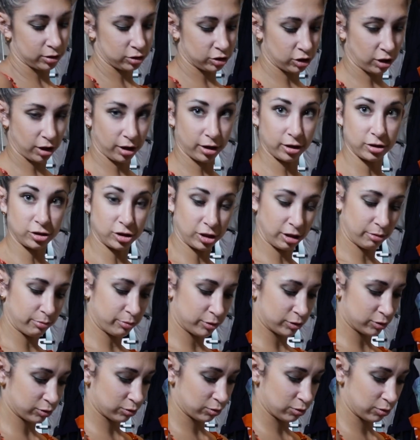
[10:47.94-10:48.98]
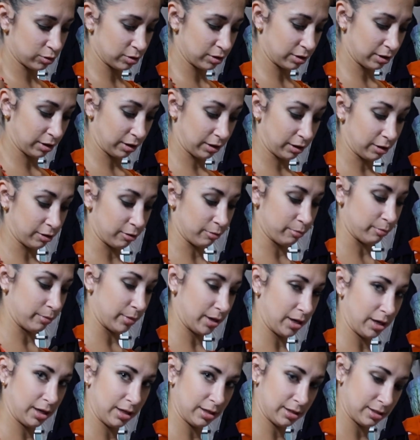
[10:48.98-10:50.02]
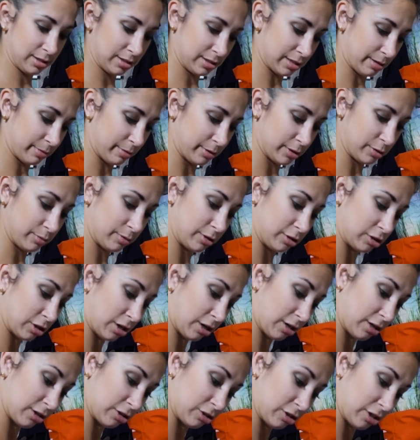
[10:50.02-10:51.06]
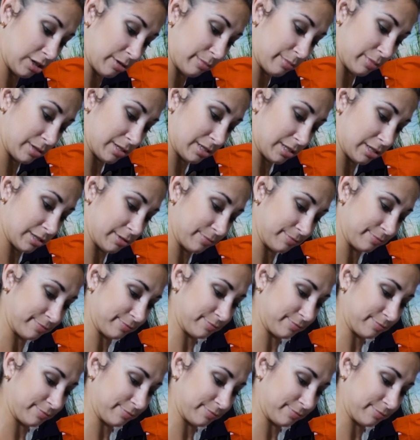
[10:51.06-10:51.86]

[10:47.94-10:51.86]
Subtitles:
chocolate chips or the little mini semi-sweet chocolate chips.